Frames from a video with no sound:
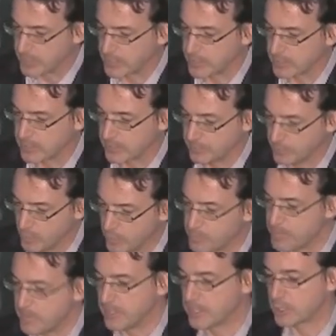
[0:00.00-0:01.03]
for
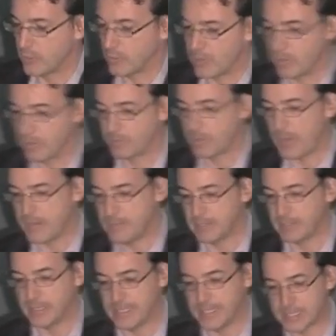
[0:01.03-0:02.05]
instance, the movements
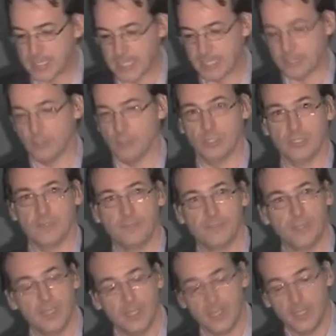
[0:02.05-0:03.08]
of our primate
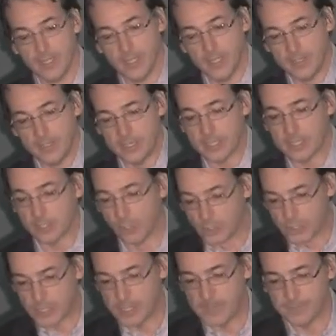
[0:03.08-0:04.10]
ancestors.
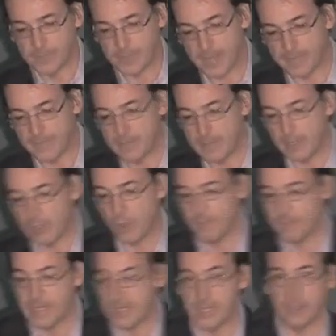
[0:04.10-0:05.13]
This is Lucy,
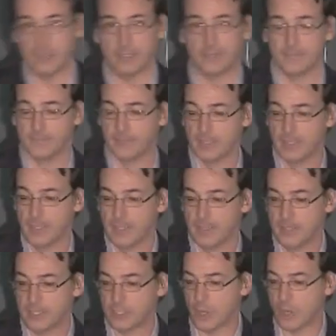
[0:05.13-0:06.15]
a female hominid
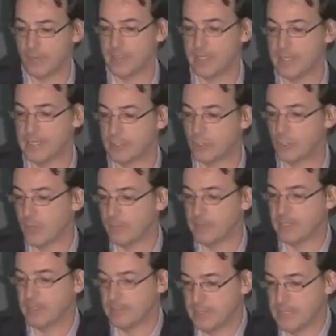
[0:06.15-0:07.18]

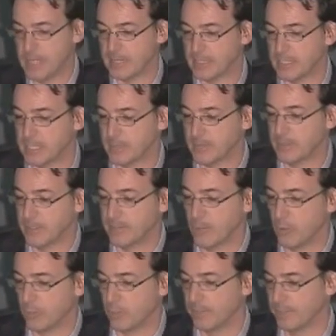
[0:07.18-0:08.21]
discovered in Ethiopia in
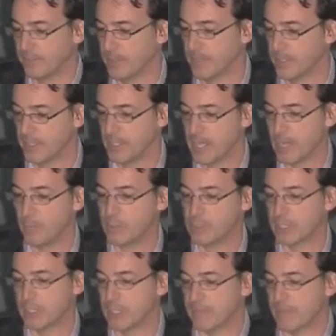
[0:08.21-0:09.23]
1974,
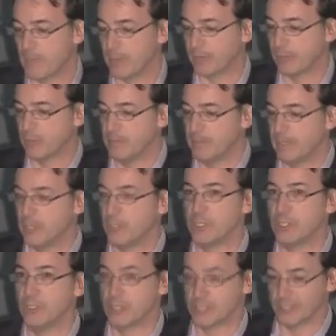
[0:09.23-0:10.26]
and which lived
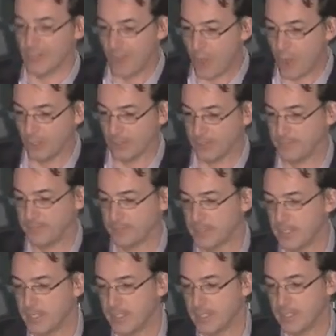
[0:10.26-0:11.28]
about 3 million years
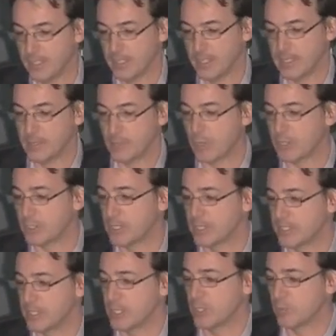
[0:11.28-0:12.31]
old.
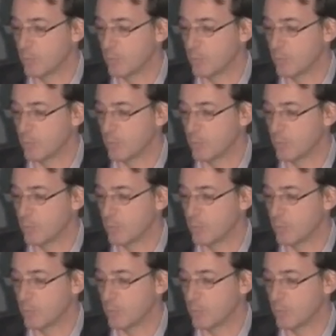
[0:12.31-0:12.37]
And the